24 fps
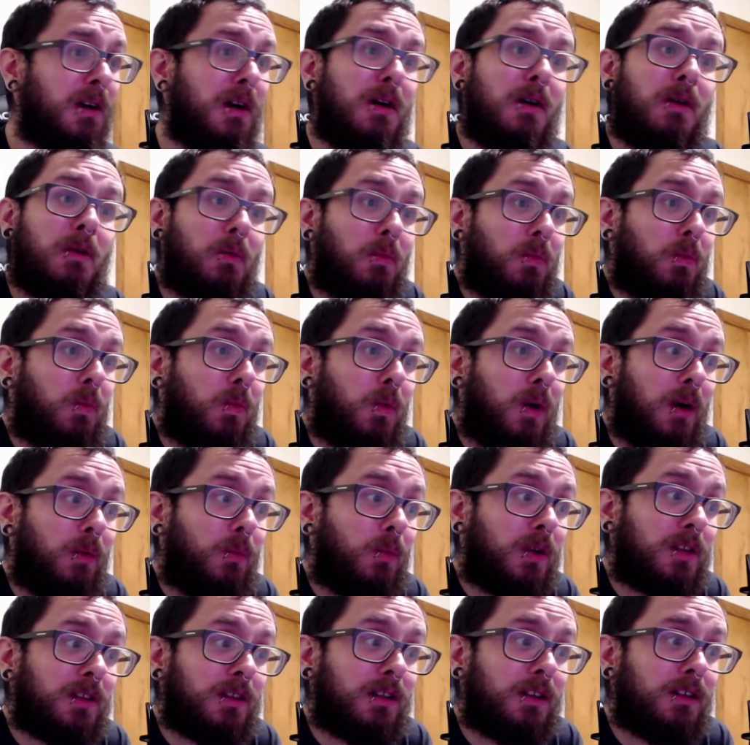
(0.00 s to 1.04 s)
what
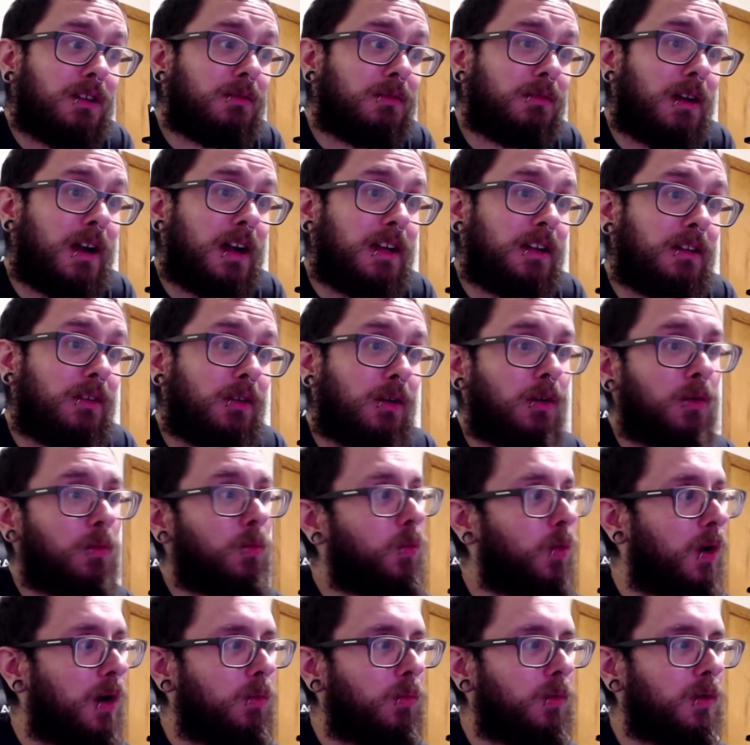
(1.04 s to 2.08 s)
would look right or
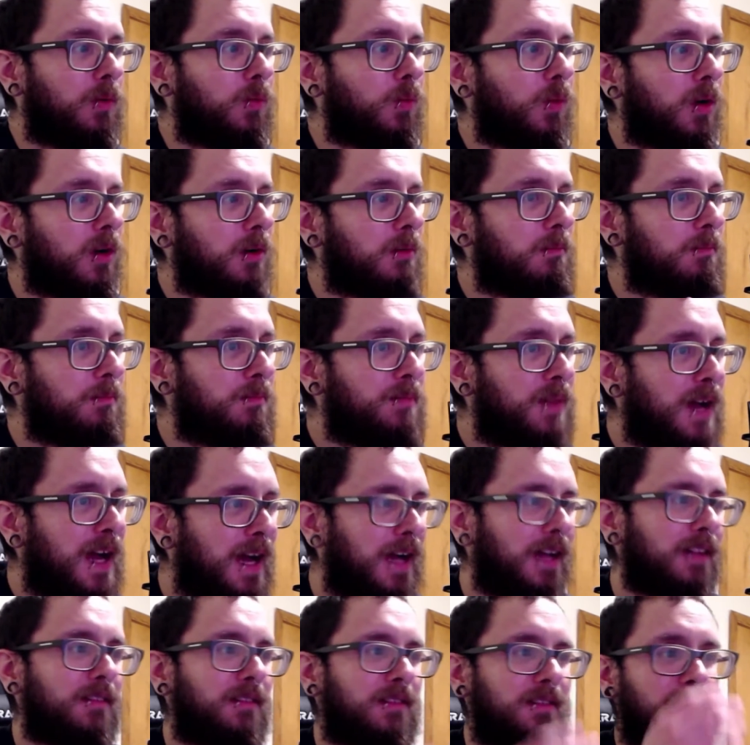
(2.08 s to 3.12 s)
what would work
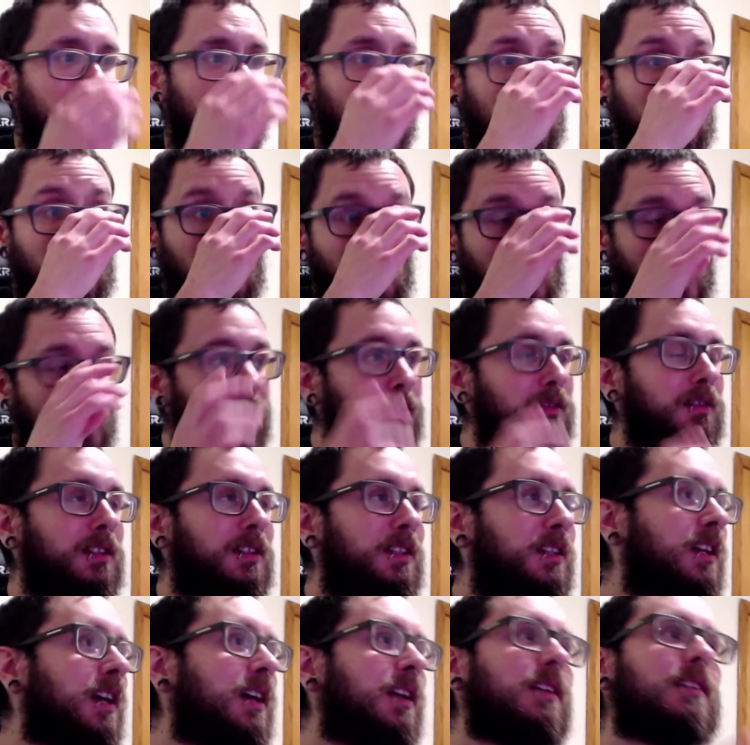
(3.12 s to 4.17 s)
best. Well,
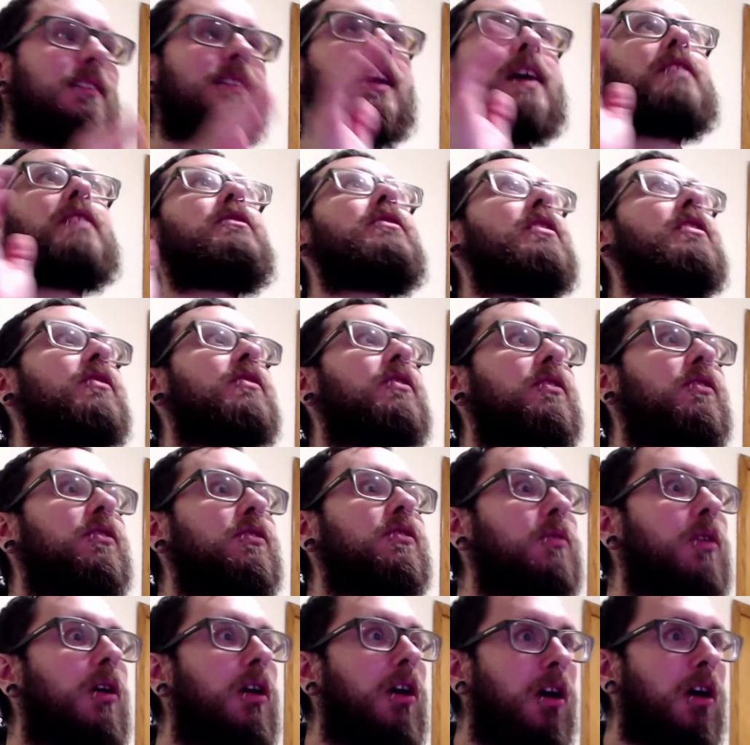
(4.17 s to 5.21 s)
Git allows us to
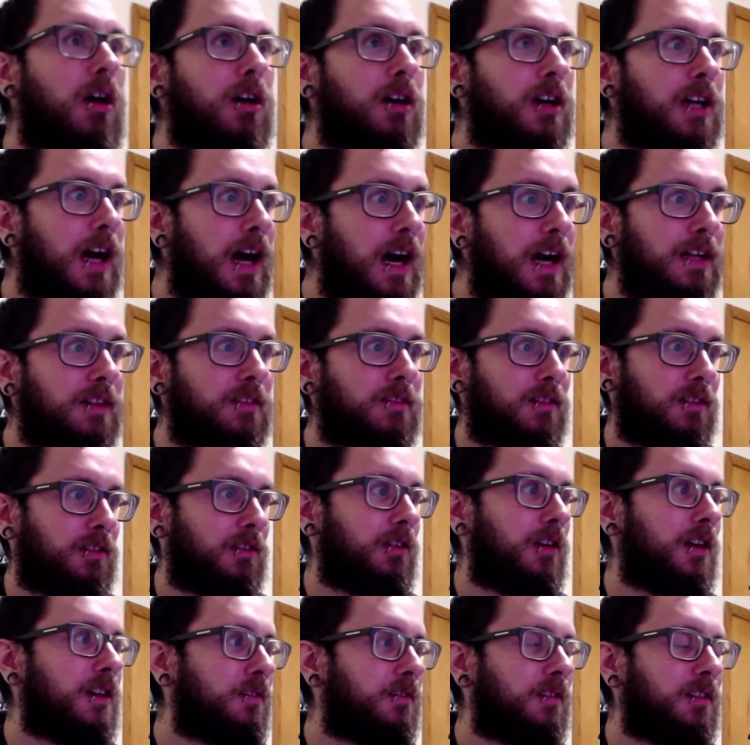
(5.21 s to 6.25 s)
do all kinds of
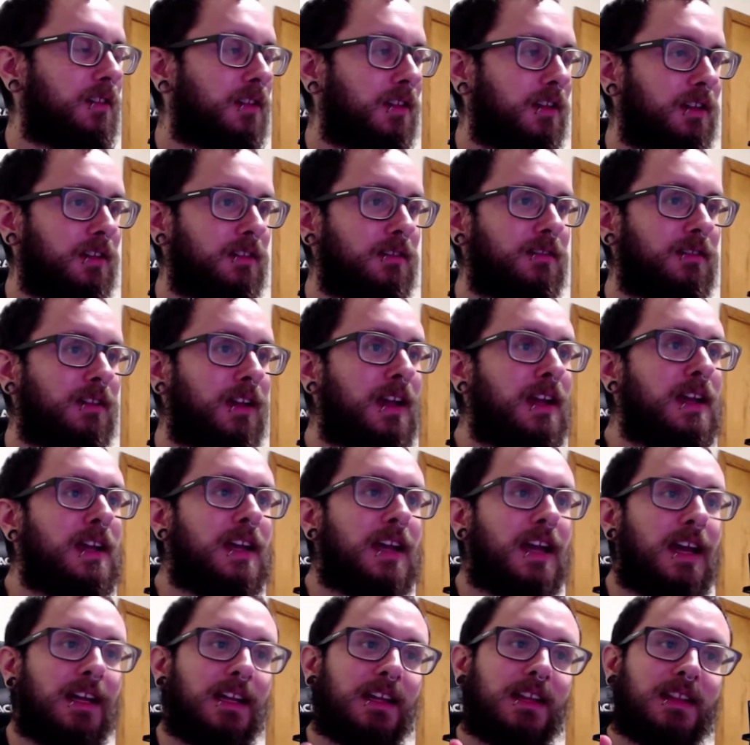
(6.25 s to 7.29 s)
crazy things,
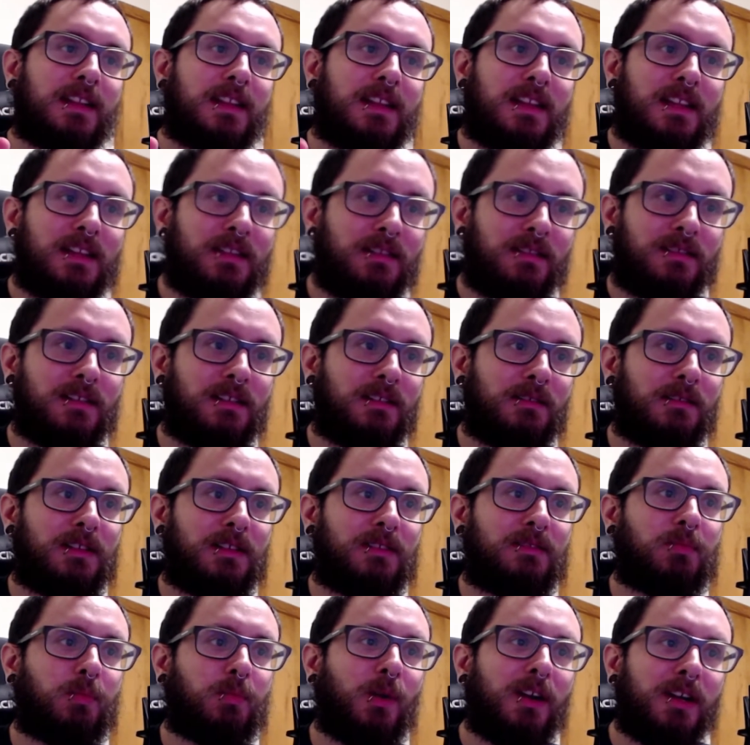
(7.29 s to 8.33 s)
and in this
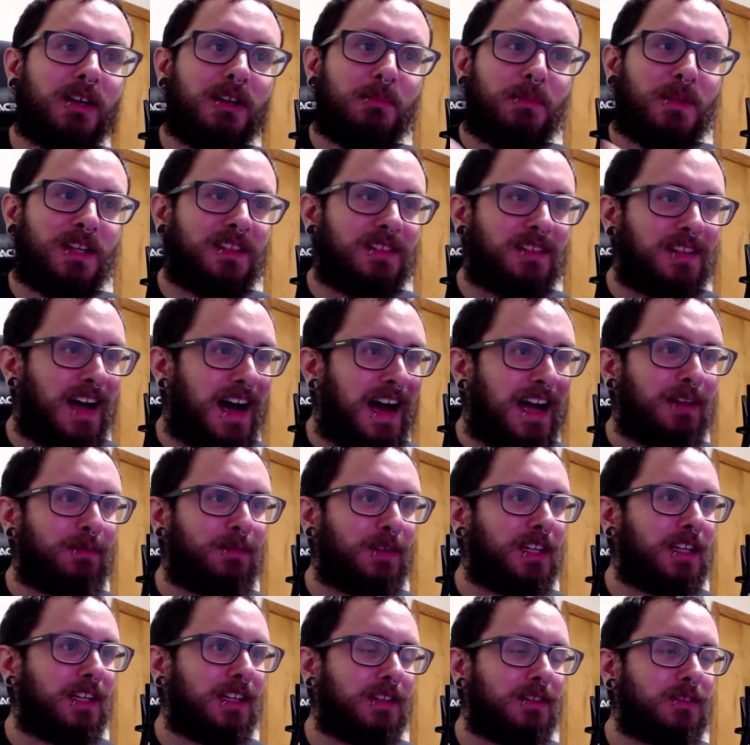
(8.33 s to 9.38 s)
series we're going to be
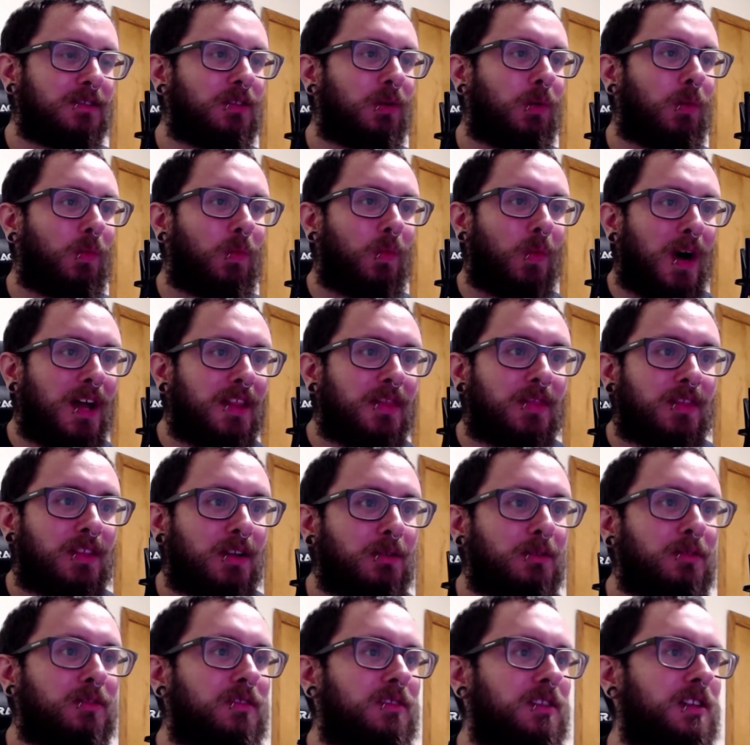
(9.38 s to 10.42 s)
diving into what
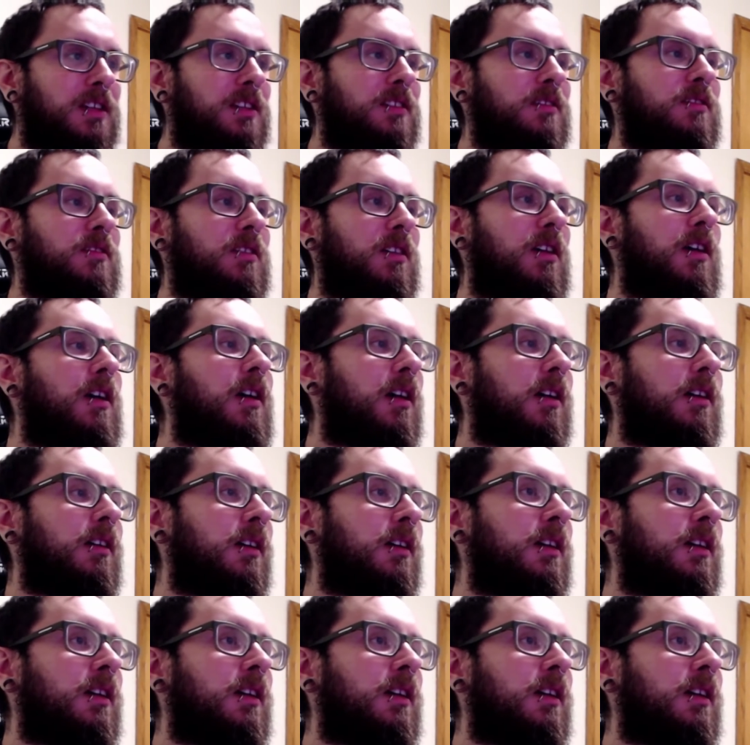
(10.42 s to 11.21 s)
those things are.